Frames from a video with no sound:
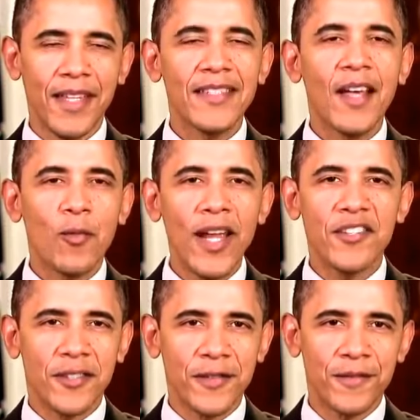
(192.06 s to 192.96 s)
It's
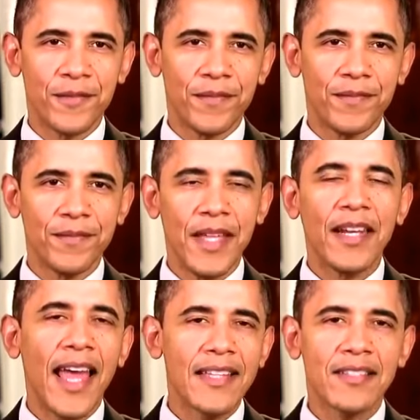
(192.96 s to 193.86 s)
outrageous,
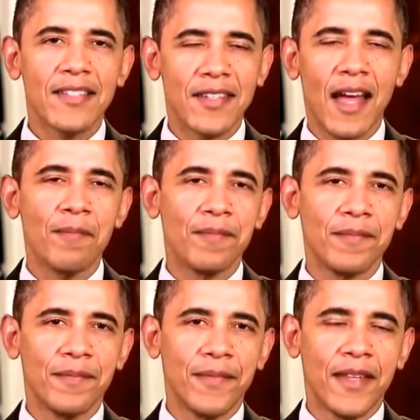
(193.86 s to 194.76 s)
and it has to stop.
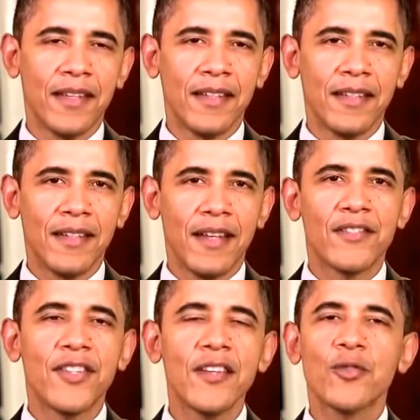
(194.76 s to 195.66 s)

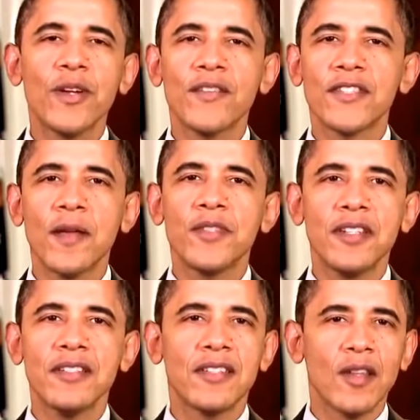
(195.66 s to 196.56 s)
A century of
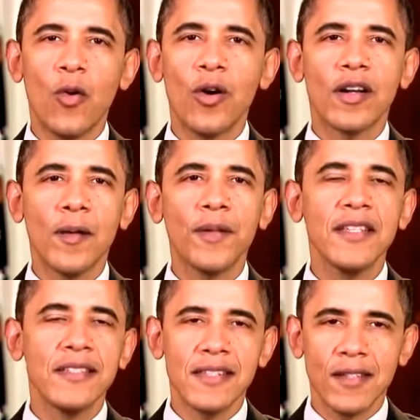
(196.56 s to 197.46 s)
subsidies to the oil
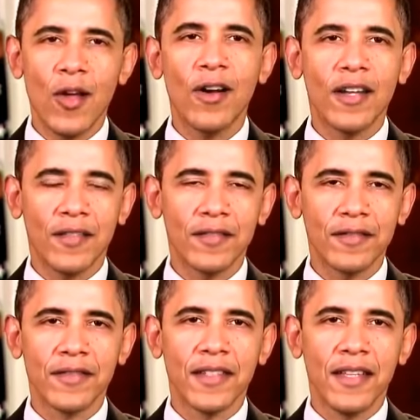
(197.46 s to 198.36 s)
companies is long
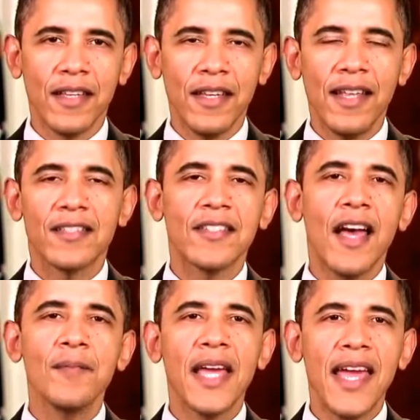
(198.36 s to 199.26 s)
enough. It's
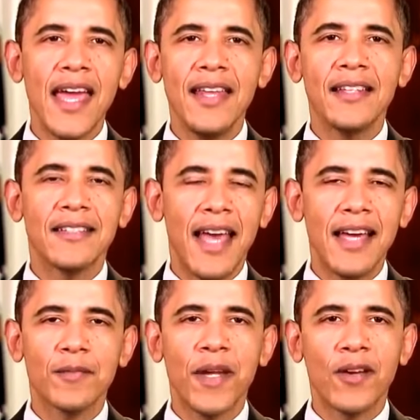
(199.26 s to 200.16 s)
time to end
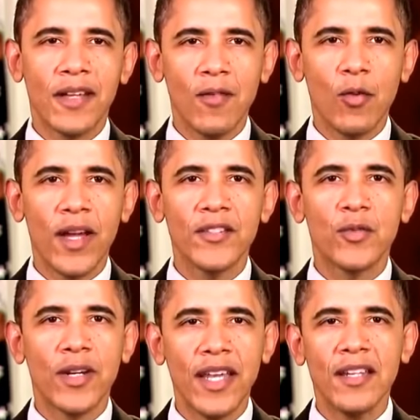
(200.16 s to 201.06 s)
taxpayer giveaways
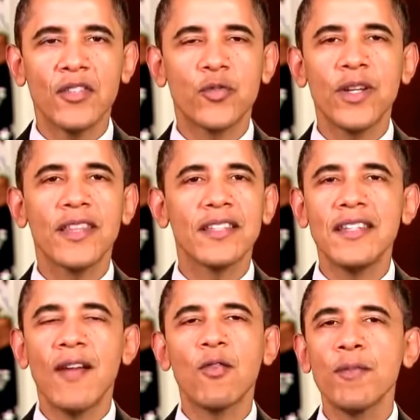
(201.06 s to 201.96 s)
to an industry
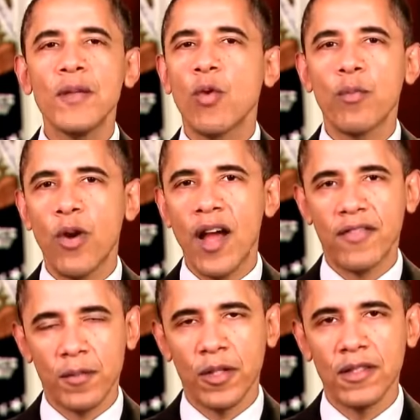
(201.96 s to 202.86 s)
that's never been more
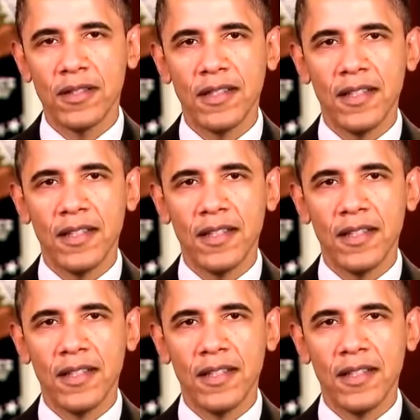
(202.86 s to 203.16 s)
profitable